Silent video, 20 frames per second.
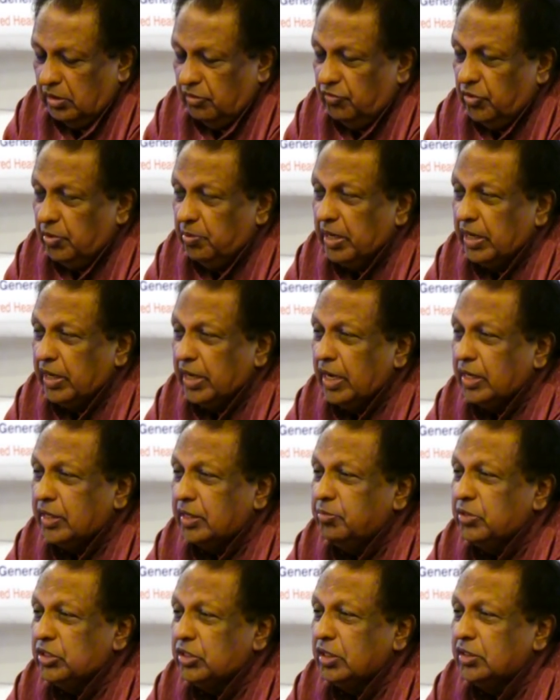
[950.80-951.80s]
We may get
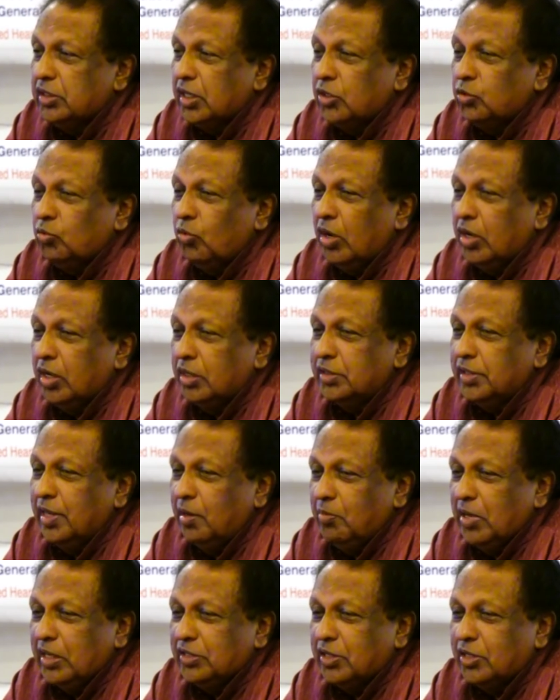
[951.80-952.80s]
Mr. Chatwal as the
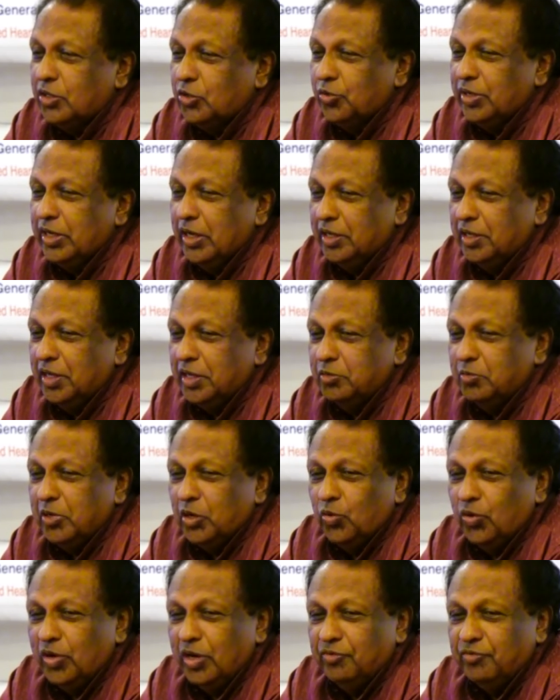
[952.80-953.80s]
ambassador to India, that is
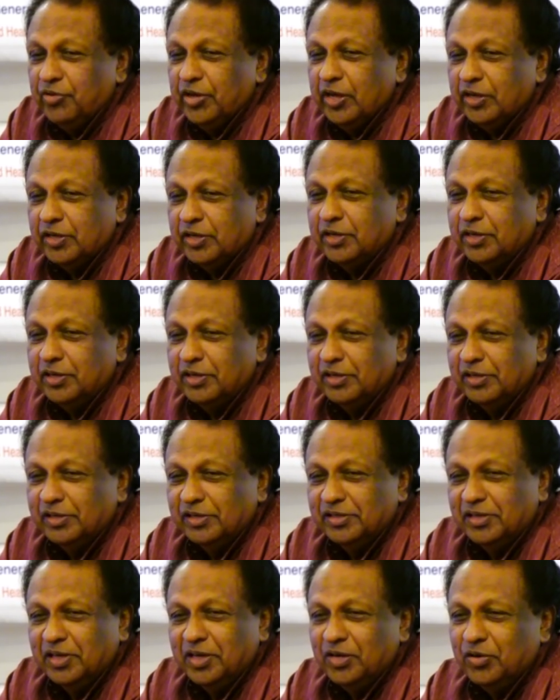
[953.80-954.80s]
my only fear.
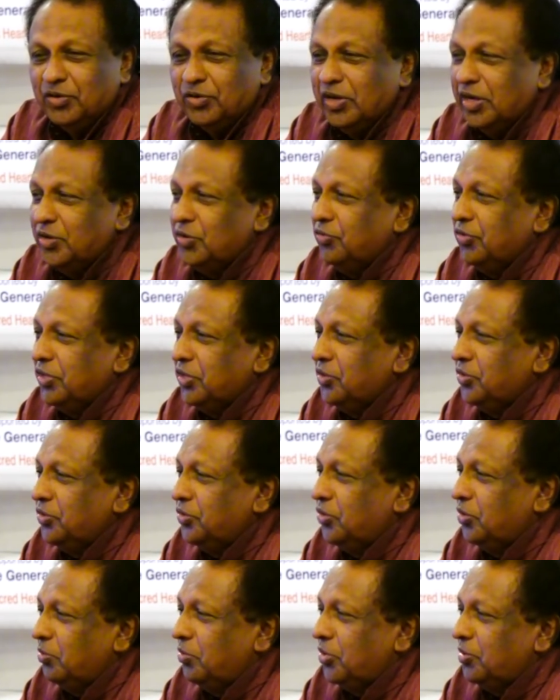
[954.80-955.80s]
I know whether you
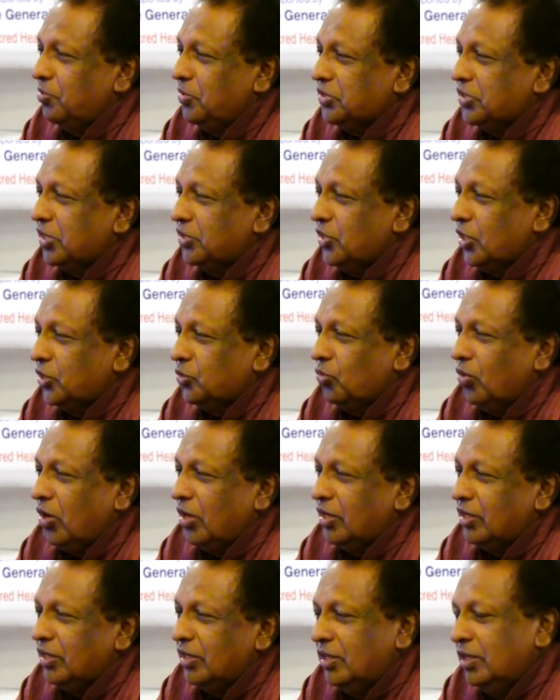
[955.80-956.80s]
know about Mr.
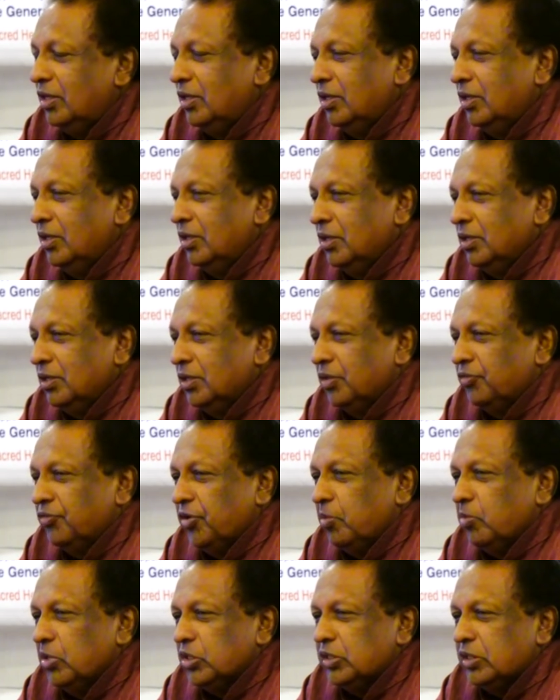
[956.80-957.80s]
Chatwal, the
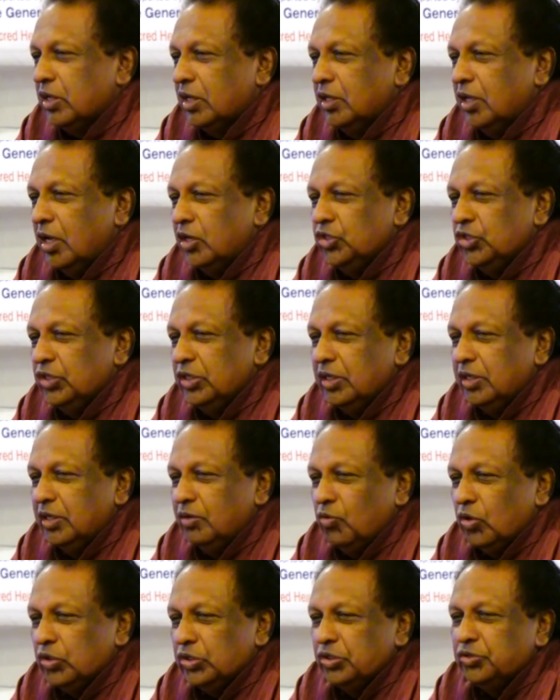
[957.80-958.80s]
famous Sardarji in
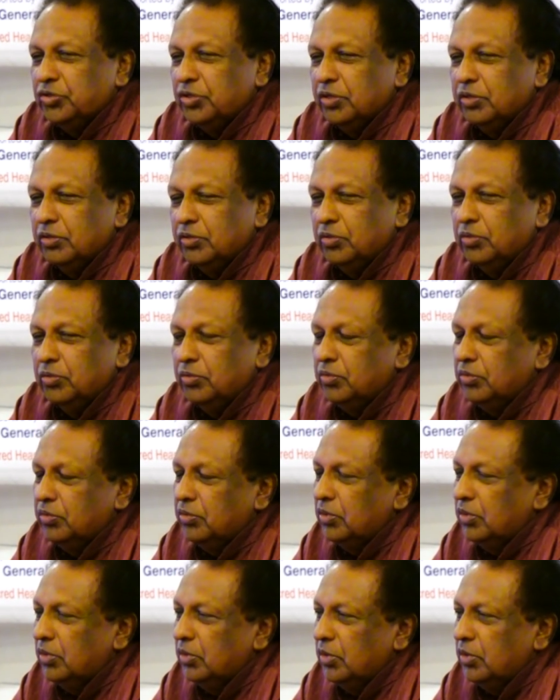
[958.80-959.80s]
Washington
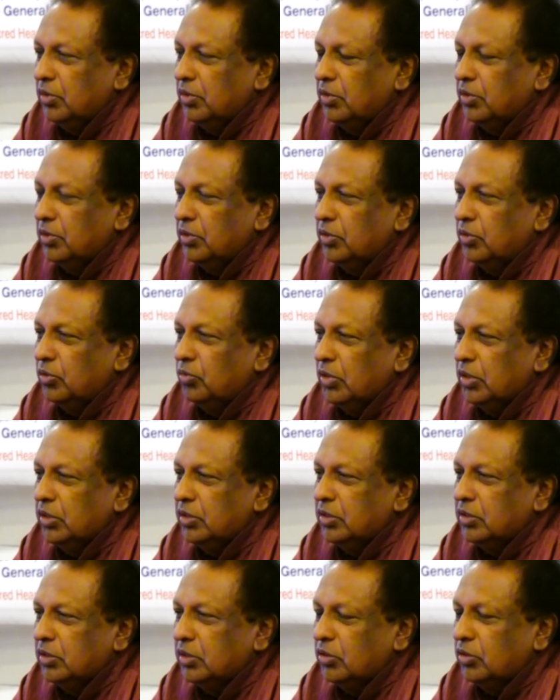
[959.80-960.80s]

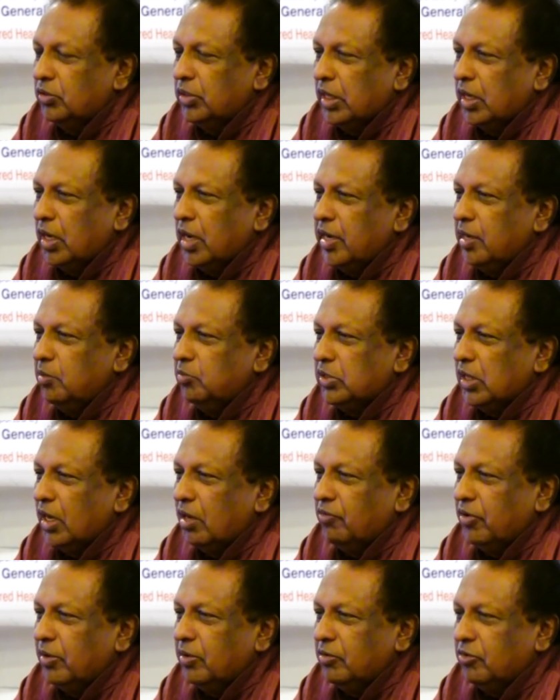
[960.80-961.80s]
who declared
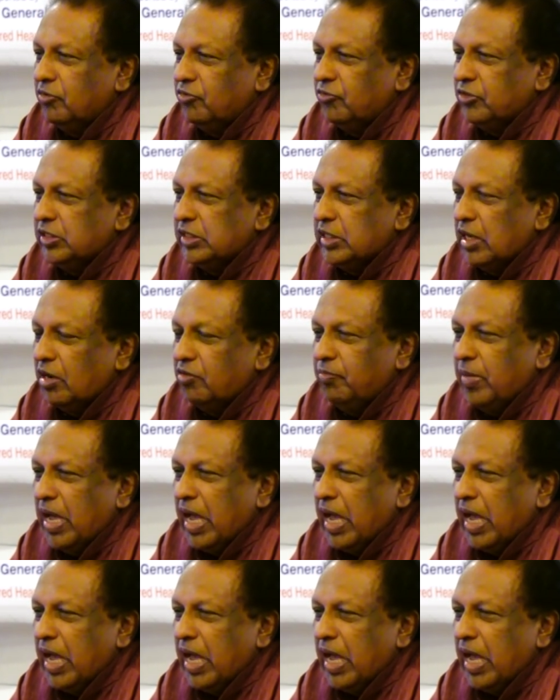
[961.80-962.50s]
himself